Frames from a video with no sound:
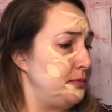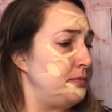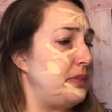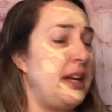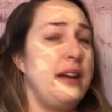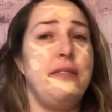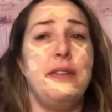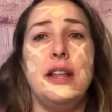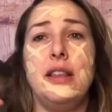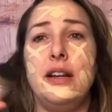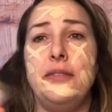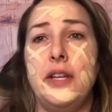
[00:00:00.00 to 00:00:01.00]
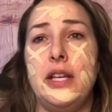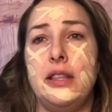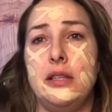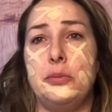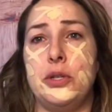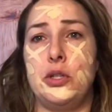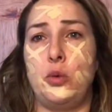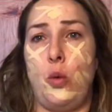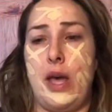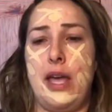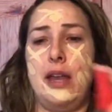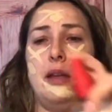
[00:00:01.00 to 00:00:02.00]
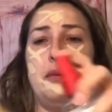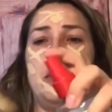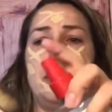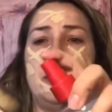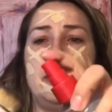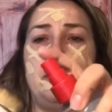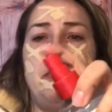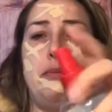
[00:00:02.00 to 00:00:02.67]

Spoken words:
And I found that if you get this brush wet, it works